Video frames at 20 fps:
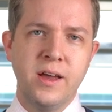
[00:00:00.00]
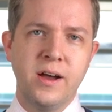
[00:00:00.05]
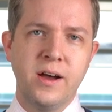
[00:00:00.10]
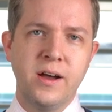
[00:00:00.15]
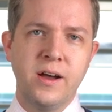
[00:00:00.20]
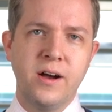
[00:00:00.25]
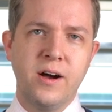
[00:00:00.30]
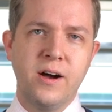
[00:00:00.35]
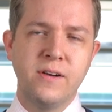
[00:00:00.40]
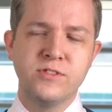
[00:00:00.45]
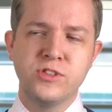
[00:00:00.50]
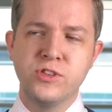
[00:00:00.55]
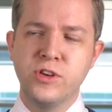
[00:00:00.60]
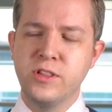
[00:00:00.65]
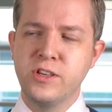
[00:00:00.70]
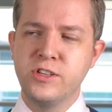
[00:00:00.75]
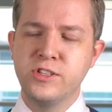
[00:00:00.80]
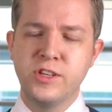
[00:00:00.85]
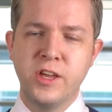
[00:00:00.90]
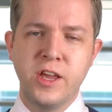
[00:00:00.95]
Uh, I've
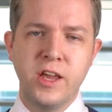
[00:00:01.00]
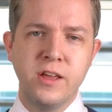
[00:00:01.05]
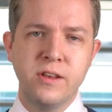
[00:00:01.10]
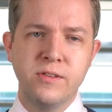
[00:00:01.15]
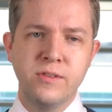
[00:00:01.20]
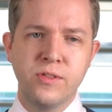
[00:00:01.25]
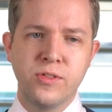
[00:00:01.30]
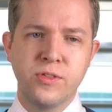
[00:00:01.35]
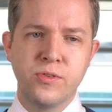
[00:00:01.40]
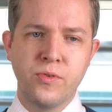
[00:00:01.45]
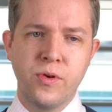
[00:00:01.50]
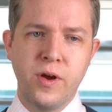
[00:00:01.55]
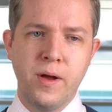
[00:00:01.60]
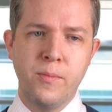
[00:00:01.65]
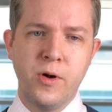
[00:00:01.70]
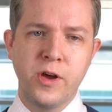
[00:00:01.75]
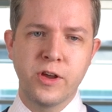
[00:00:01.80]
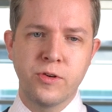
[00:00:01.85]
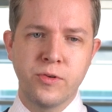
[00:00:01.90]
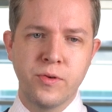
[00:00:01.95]
certainly seen
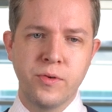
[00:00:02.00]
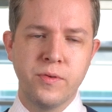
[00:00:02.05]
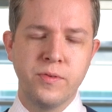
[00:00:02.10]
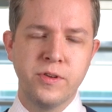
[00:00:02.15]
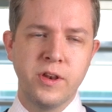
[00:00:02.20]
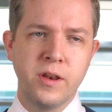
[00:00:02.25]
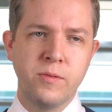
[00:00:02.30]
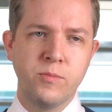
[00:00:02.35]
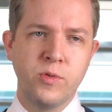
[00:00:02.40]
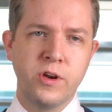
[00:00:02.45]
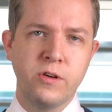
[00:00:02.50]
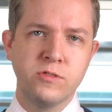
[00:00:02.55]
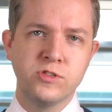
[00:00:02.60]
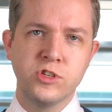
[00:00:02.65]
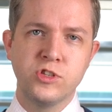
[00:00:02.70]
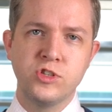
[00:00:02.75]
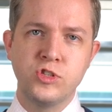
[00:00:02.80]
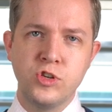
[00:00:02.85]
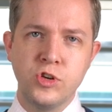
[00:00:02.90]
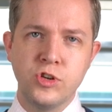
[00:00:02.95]
throughout my career and when I was
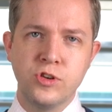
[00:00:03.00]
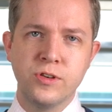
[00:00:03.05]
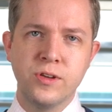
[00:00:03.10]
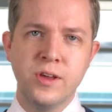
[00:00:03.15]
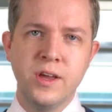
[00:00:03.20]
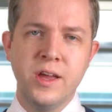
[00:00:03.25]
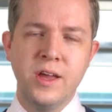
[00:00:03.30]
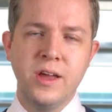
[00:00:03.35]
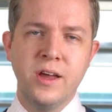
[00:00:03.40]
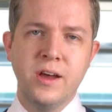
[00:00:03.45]
a student,